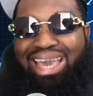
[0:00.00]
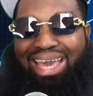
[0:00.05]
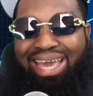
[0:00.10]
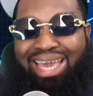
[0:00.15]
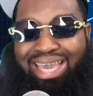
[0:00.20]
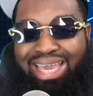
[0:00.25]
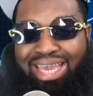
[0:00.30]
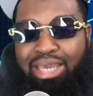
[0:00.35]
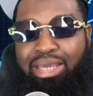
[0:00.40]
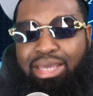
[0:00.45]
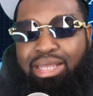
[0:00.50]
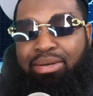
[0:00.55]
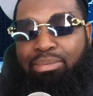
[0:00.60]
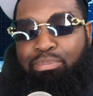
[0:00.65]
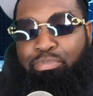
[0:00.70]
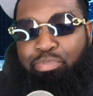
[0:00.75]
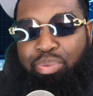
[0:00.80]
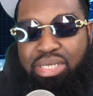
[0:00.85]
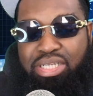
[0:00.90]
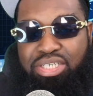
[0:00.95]
and
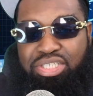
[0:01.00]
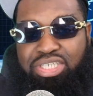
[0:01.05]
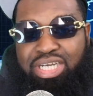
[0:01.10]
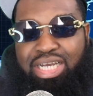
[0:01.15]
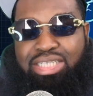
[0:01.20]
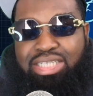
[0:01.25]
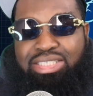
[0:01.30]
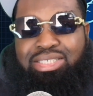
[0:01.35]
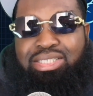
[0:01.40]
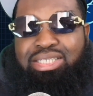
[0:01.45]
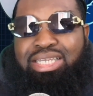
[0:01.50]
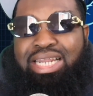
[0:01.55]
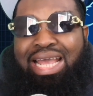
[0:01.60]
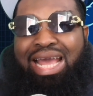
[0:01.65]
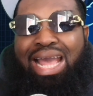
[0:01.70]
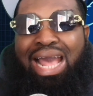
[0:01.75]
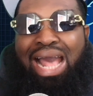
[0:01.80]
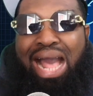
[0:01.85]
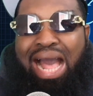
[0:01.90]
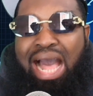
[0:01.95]
Ben Johnson
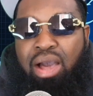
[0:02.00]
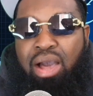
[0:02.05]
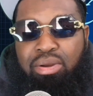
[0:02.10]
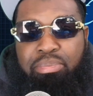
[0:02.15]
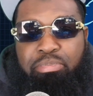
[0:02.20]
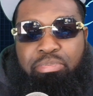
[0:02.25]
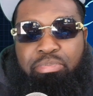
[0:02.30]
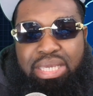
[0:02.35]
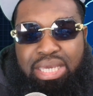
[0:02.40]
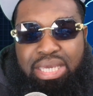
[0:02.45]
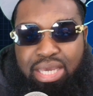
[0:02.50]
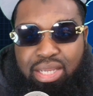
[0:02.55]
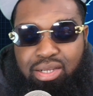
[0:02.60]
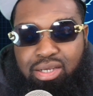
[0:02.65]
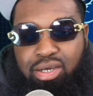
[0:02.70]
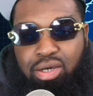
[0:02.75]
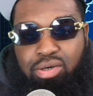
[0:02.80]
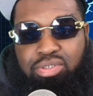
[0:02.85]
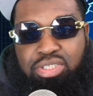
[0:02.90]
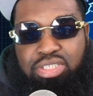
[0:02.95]
how to be head
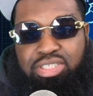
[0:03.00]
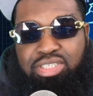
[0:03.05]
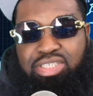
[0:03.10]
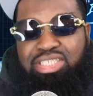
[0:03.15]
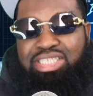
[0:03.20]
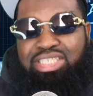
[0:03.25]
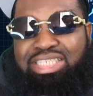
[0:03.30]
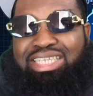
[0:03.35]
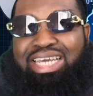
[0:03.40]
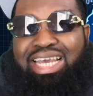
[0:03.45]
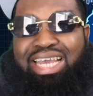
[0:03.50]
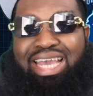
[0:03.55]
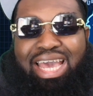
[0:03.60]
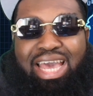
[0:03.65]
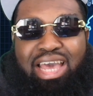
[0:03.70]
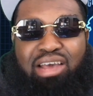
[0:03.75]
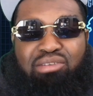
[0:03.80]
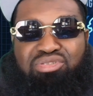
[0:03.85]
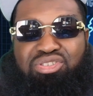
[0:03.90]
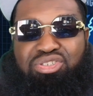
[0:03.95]
coaches. They
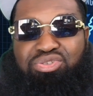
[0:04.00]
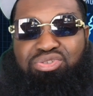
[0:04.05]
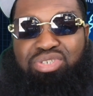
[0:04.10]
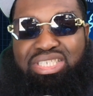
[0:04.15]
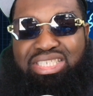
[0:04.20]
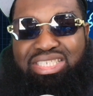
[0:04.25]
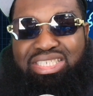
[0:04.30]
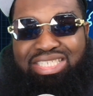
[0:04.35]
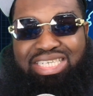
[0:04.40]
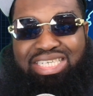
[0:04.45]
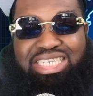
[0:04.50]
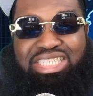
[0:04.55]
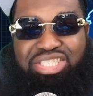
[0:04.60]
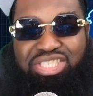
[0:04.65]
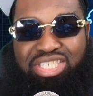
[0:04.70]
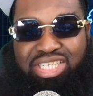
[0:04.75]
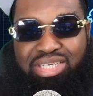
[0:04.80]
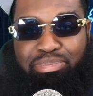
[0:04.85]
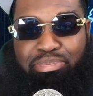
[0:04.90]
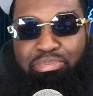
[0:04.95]
have
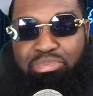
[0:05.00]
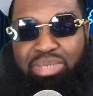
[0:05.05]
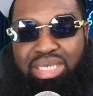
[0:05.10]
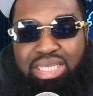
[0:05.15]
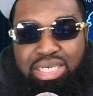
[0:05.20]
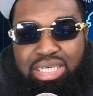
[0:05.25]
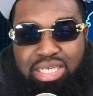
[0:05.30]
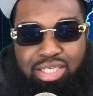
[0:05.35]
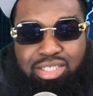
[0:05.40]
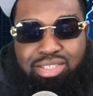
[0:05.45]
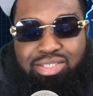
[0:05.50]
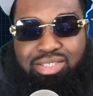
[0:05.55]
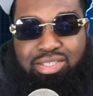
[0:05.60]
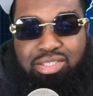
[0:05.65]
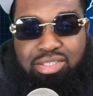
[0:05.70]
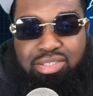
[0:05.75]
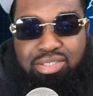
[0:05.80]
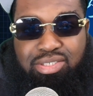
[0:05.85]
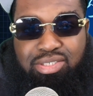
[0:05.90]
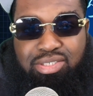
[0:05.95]
strategic meetings